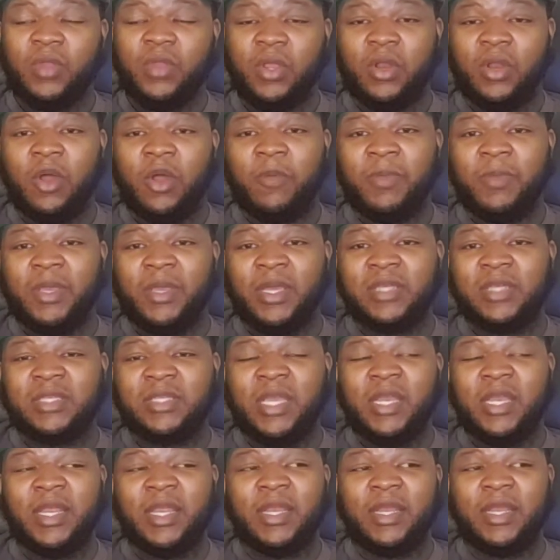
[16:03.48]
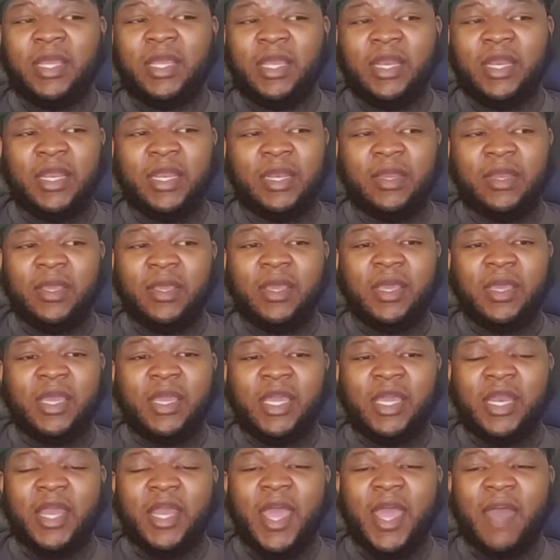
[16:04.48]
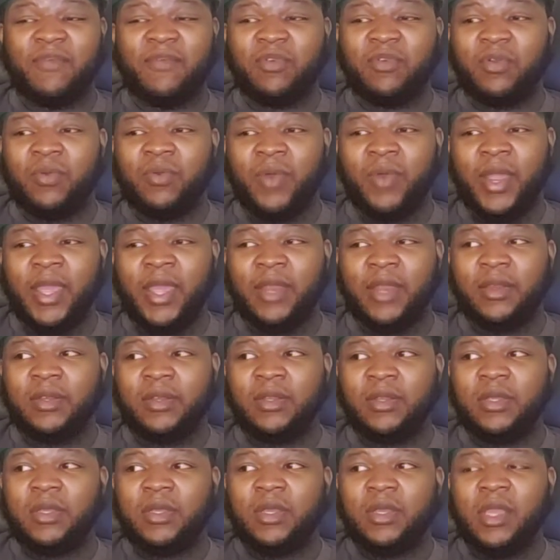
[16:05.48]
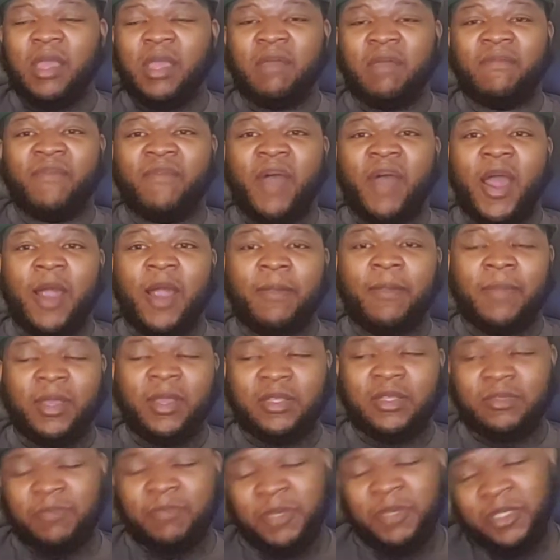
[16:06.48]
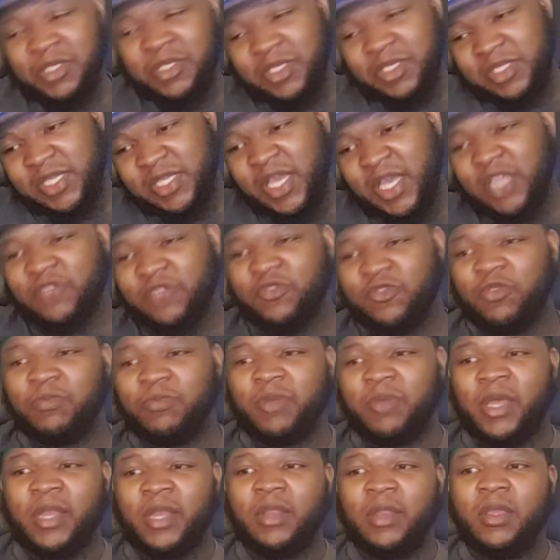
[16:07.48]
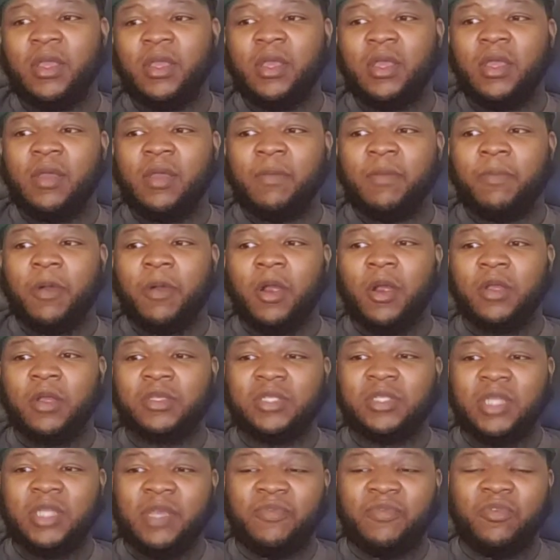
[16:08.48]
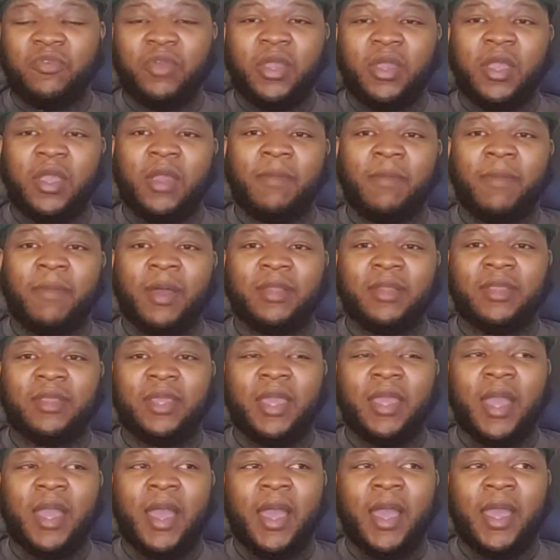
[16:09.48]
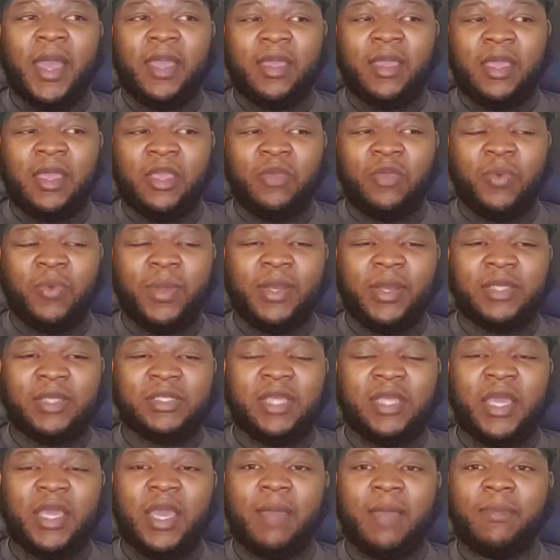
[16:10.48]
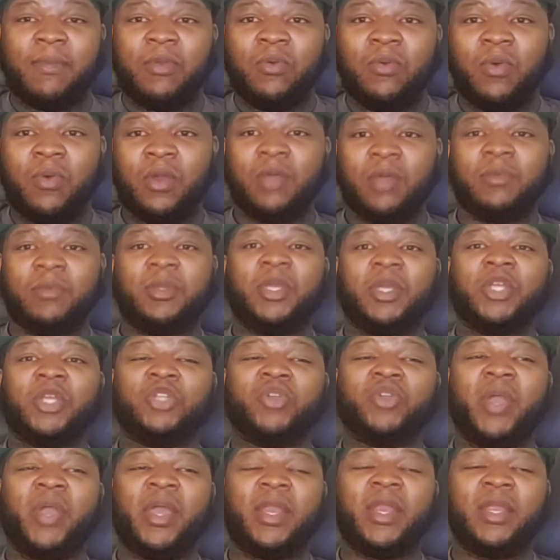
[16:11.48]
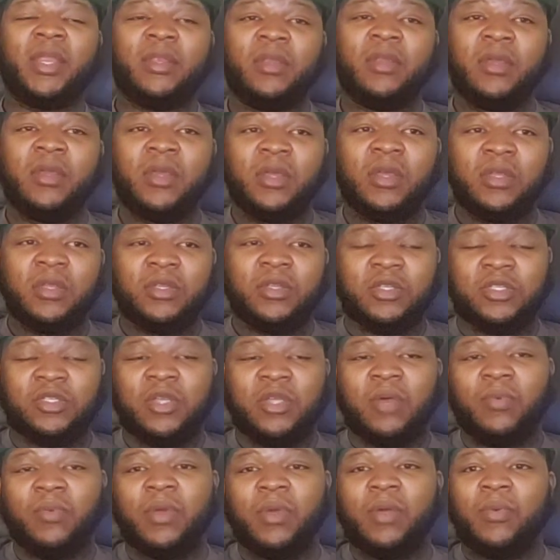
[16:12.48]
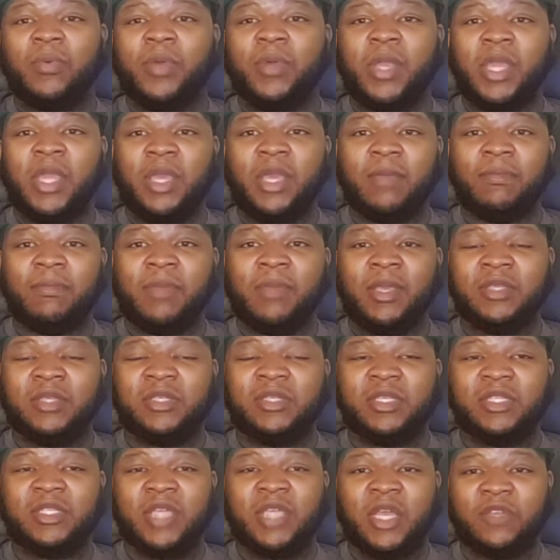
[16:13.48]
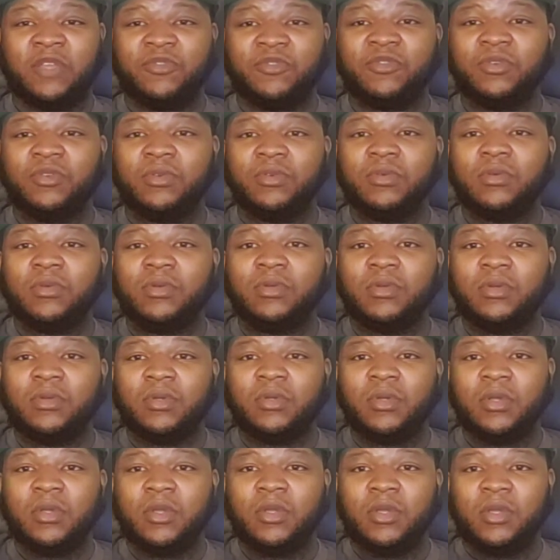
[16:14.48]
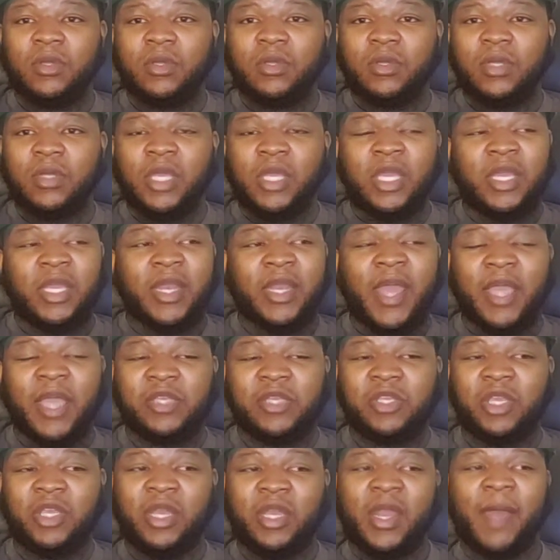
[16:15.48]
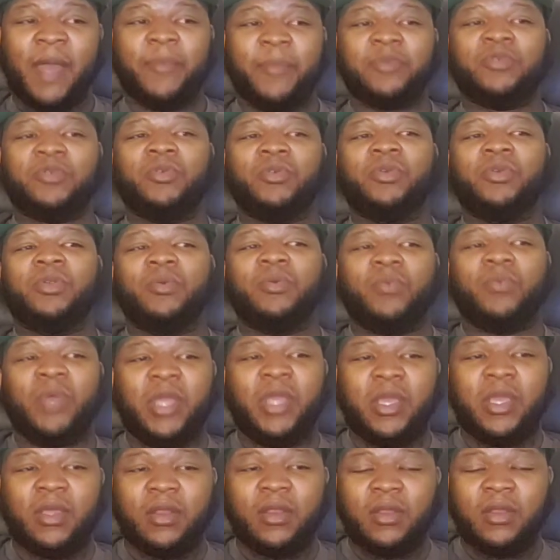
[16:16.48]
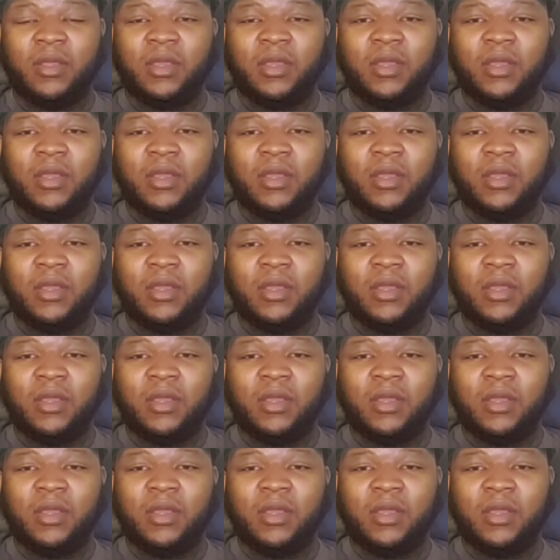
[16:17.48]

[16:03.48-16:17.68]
You know, because he didn't he didn't he didn't have a great environment to be successful. But personally, if you care about the guy and you in this camp, you want him to get traded to somewhere where he can be successful. He can actually get an opportunity to win.